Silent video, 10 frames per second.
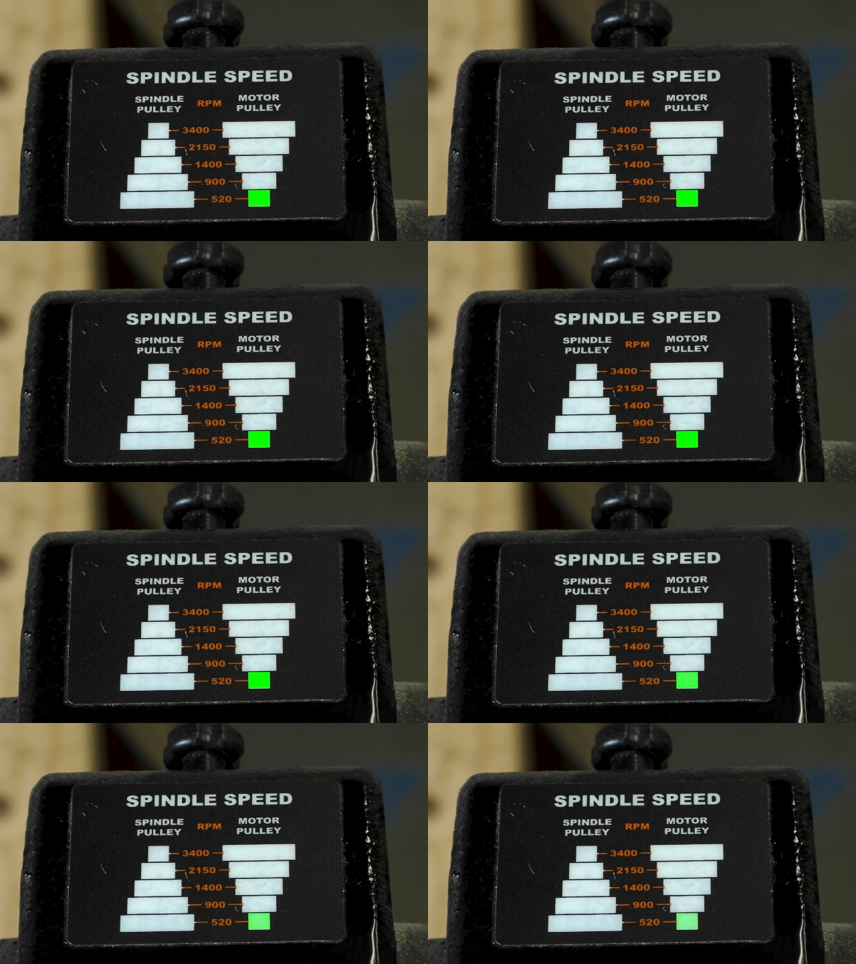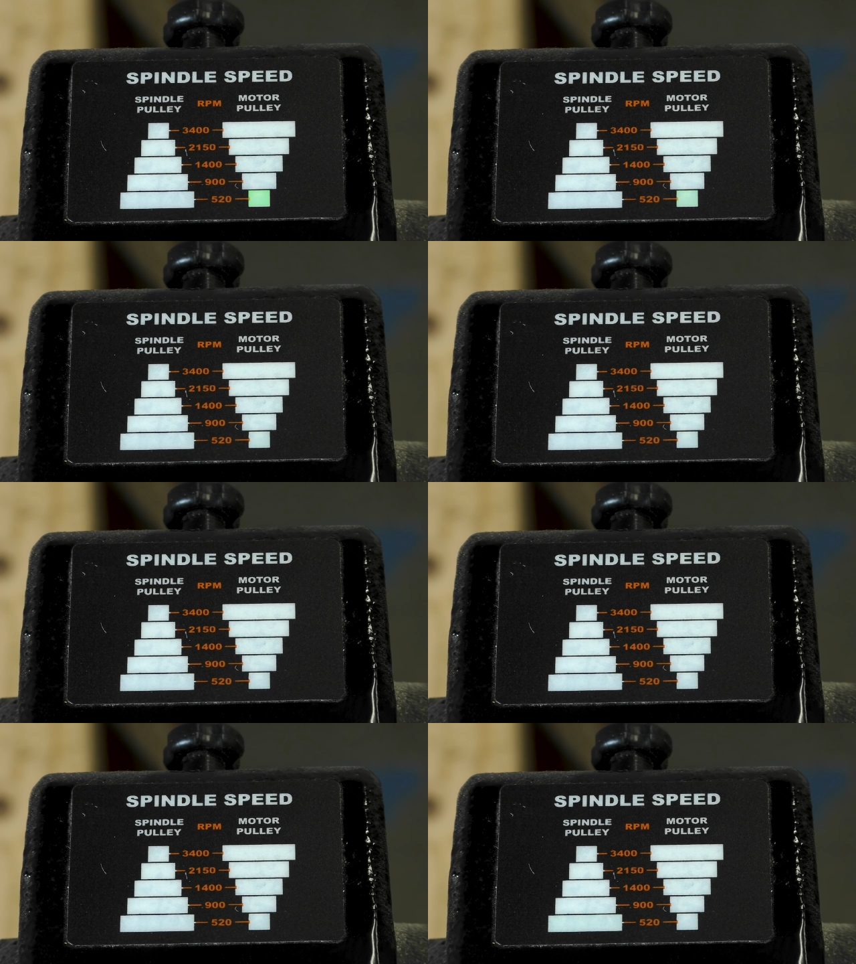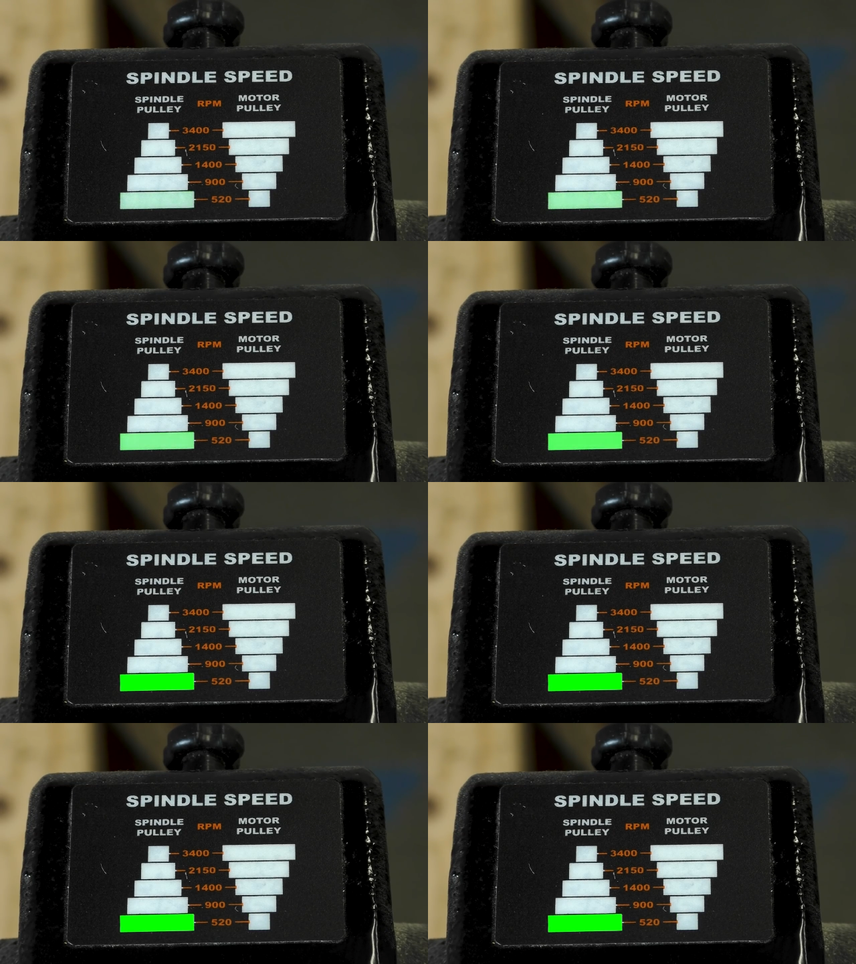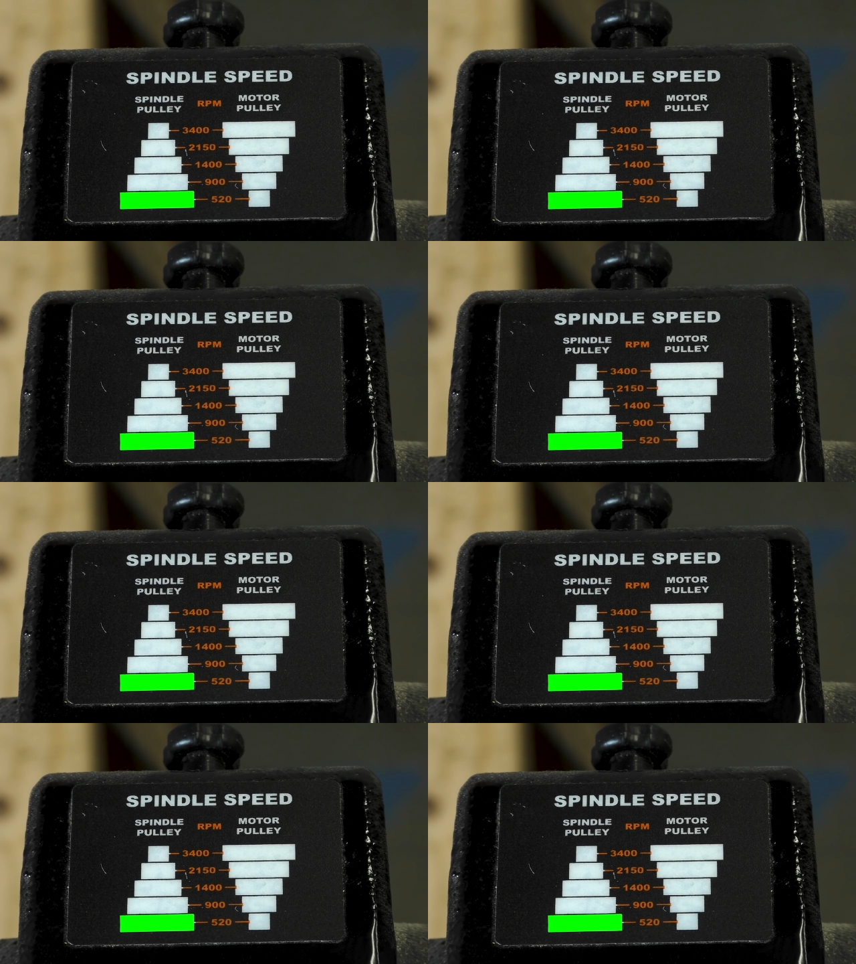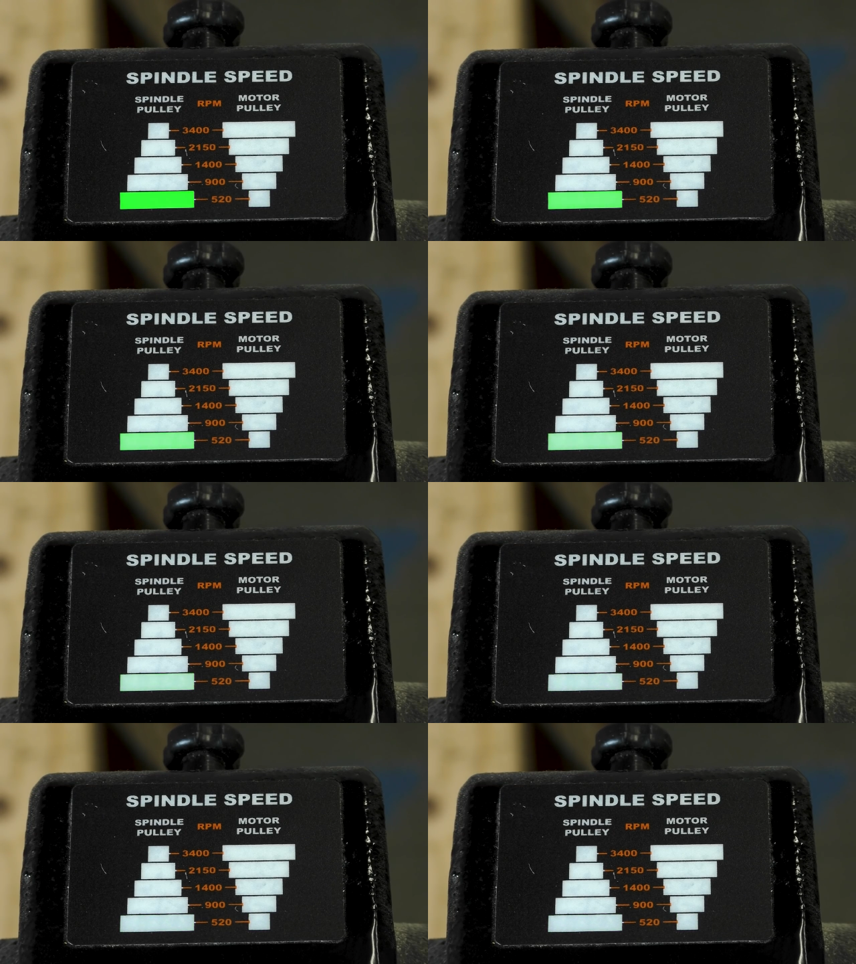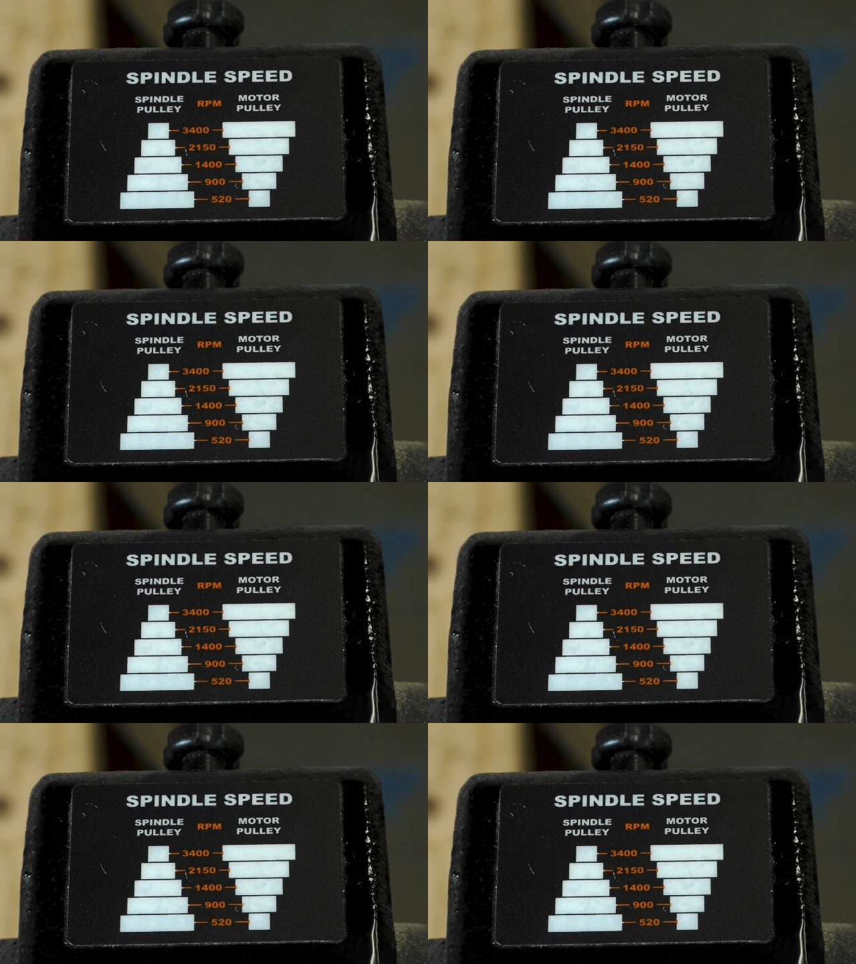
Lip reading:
(no speaker visible)